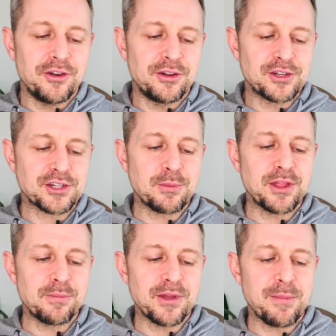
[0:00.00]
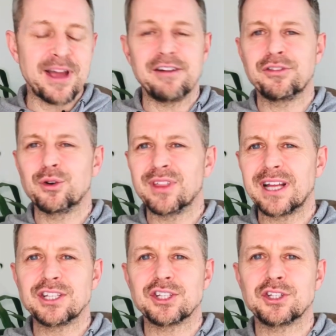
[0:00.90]
some of them you might have thought
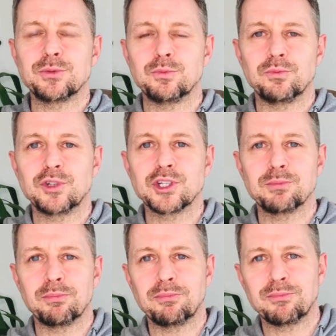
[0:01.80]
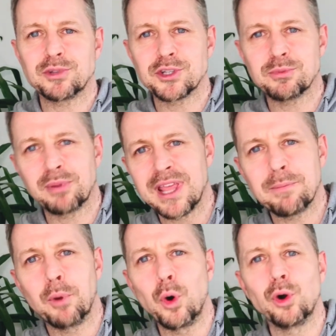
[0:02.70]
that just doesn't play
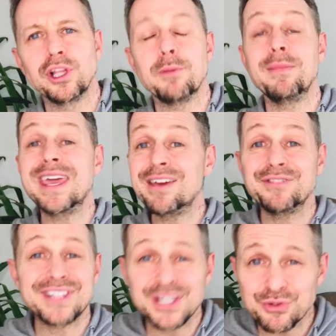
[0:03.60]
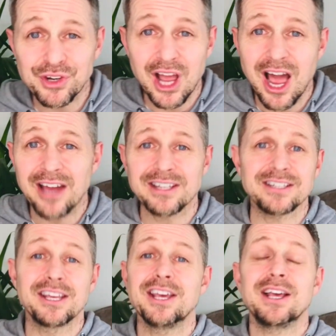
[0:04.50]
ball. You may have
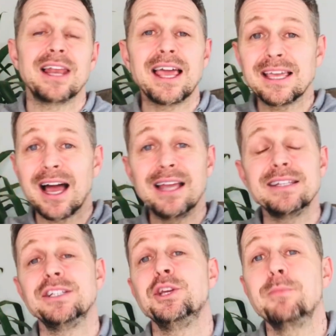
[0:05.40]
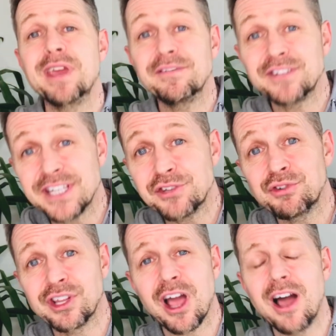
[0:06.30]
disregarded, like I did, you may have
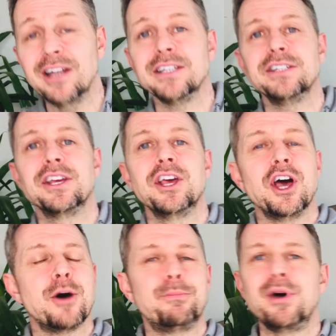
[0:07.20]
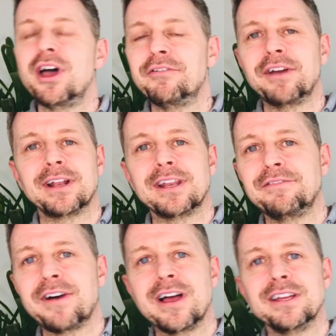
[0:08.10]
disregarded a perfectly
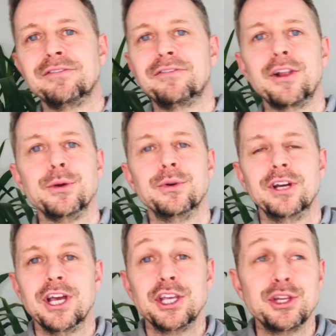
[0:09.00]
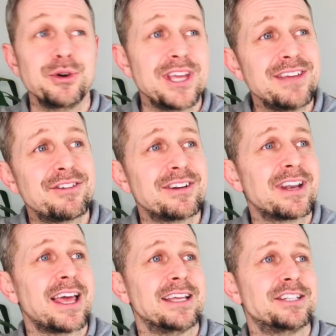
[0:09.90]
fine flute. You know, even
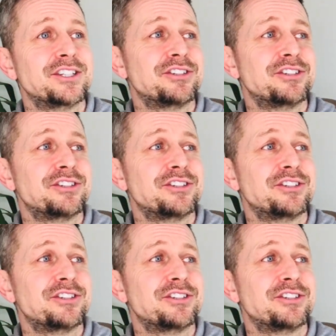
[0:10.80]
like